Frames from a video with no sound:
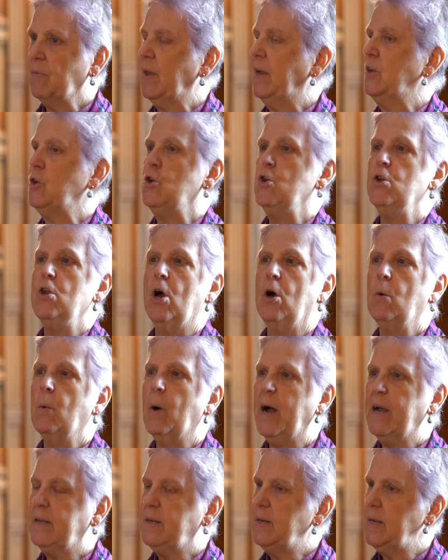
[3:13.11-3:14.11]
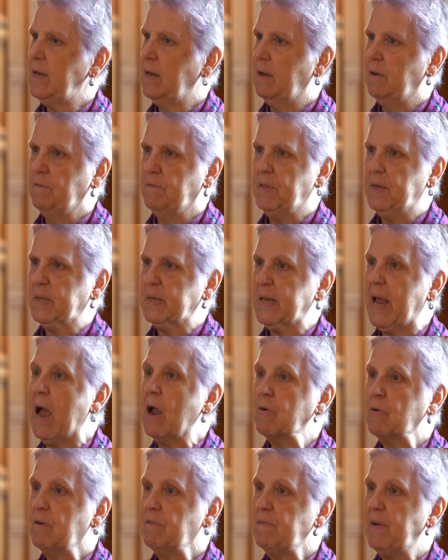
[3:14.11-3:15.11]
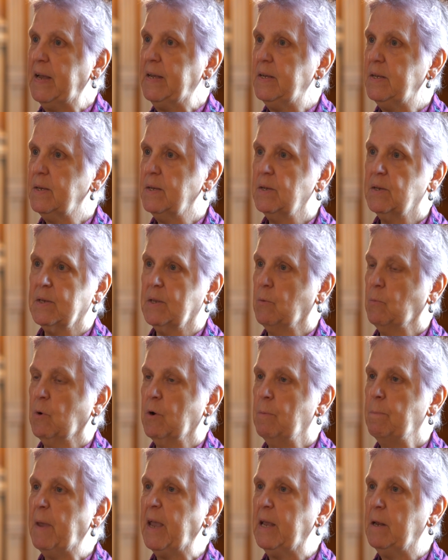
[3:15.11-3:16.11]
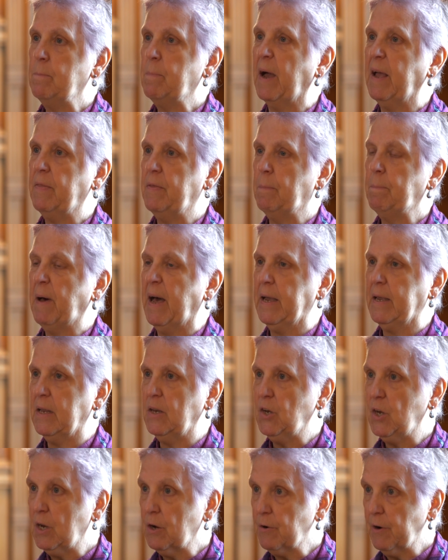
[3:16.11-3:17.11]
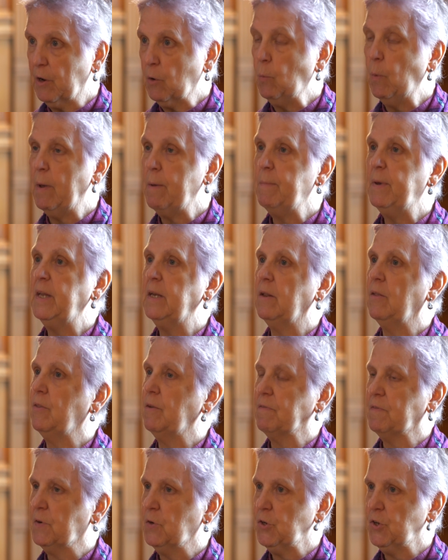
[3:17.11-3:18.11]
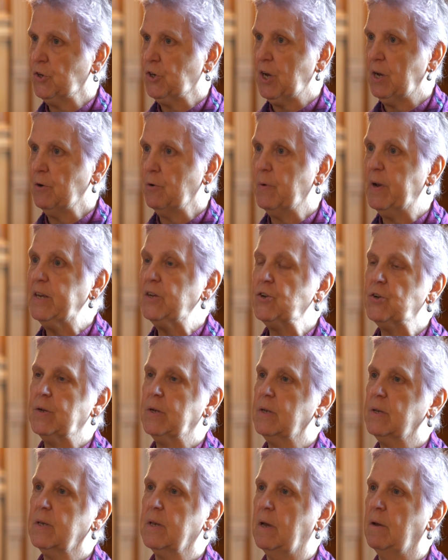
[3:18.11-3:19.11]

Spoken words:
They had no idea of the sacrifices that were made by the pioneering women and the first generation